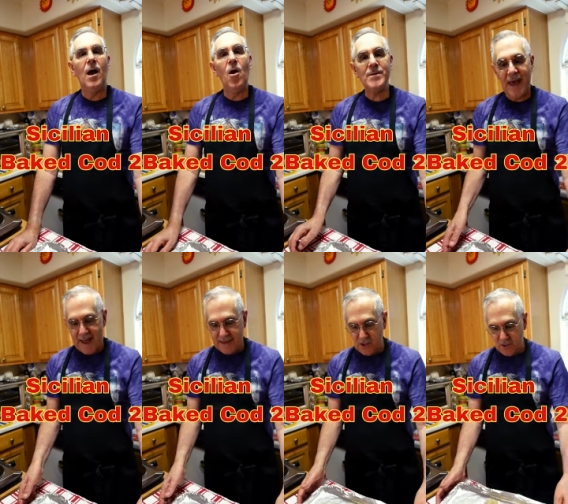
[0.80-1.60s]

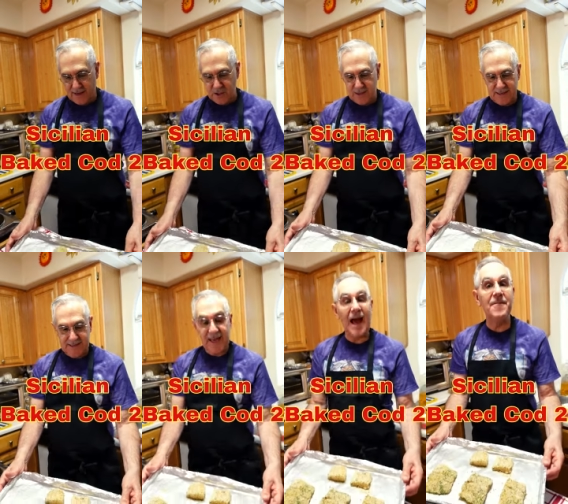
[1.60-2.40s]
Okay, so as you can
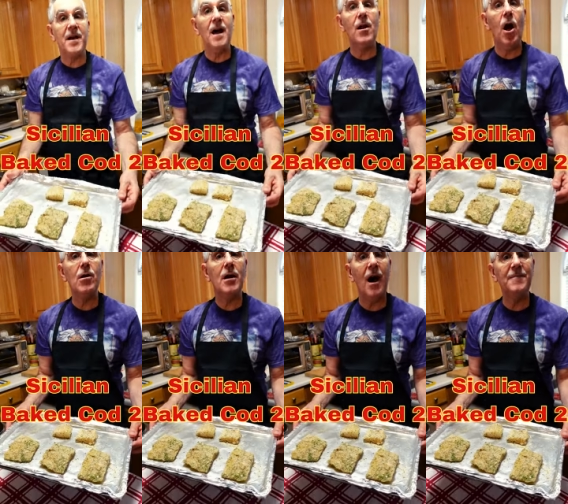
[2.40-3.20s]
see, I've got
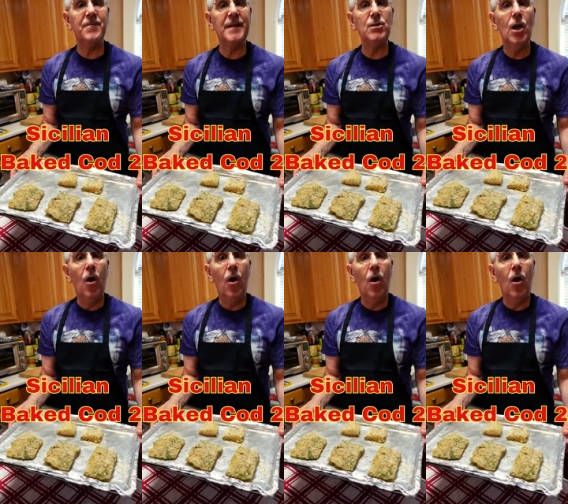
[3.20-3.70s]
our codfish